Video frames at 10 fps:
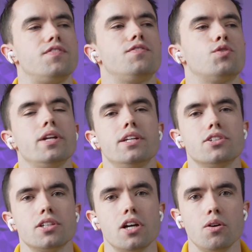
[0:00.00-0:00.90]
20 years
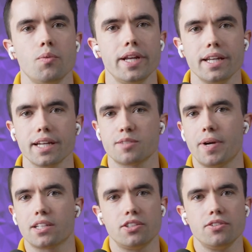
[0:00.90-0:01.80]
ago, we didn't
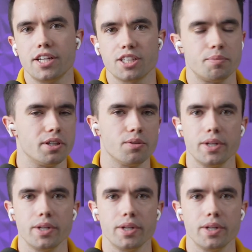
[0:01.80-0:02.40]
expect two-day shipping.